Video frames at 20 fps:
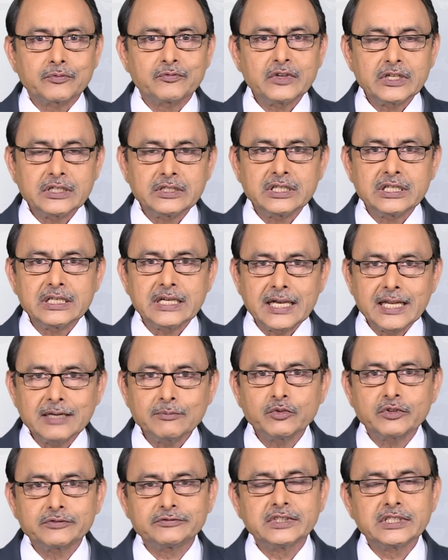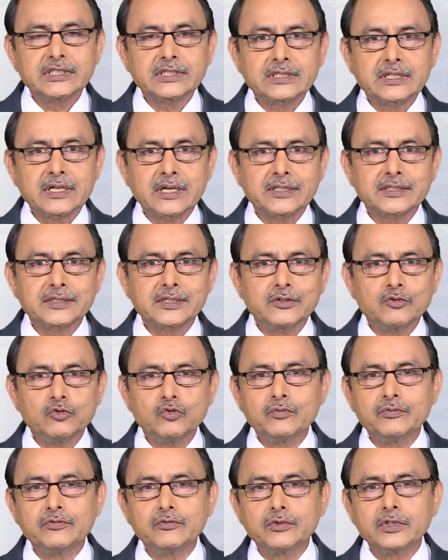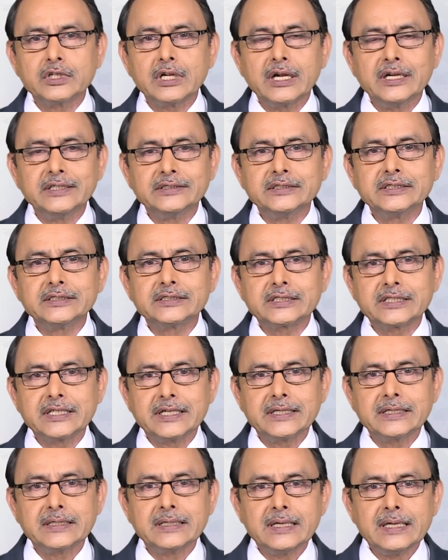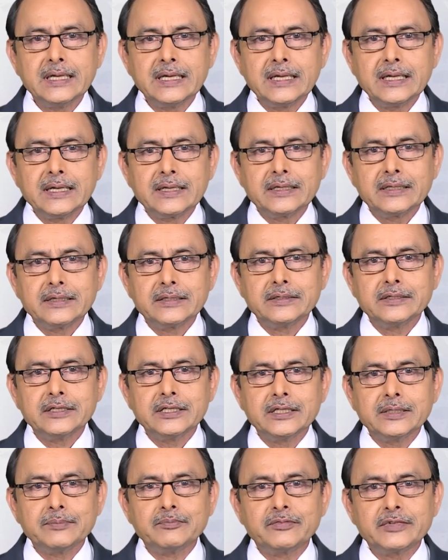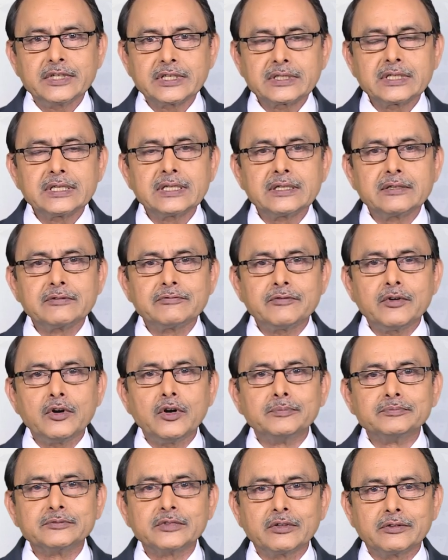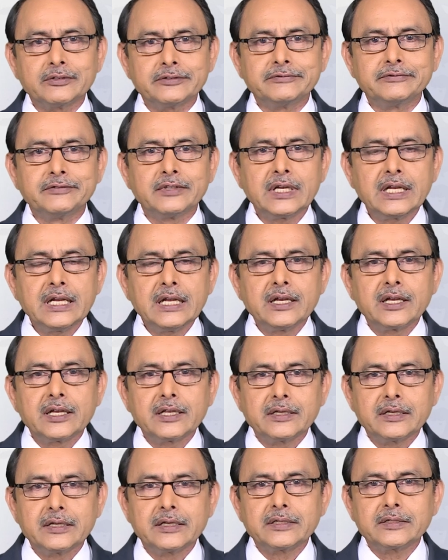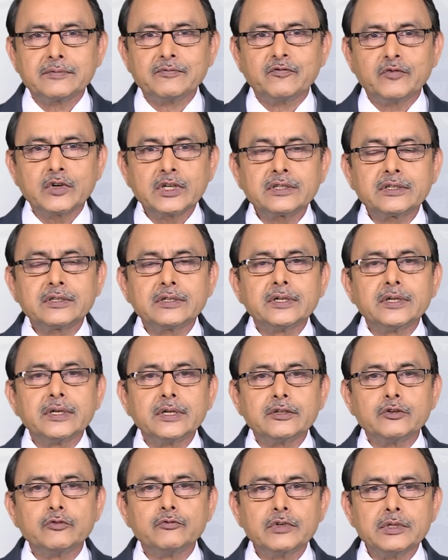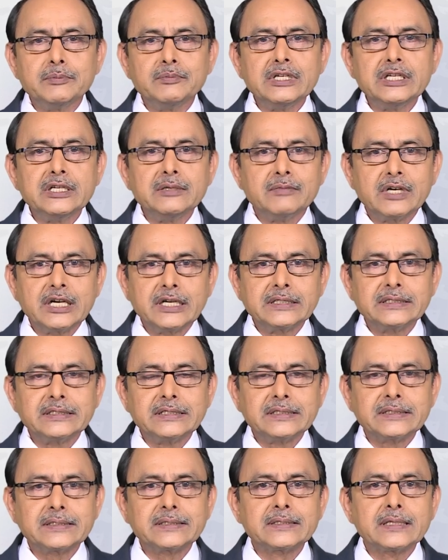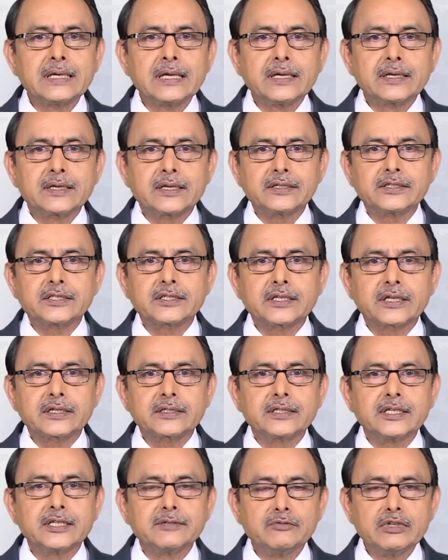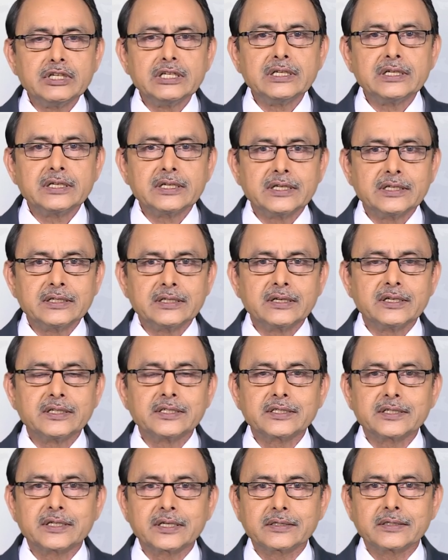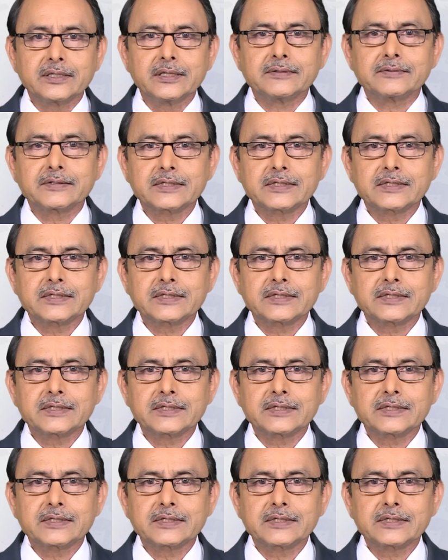With the help of this task, you would understand the practical forms of uh, what do we mean by this constructing meaning and constructing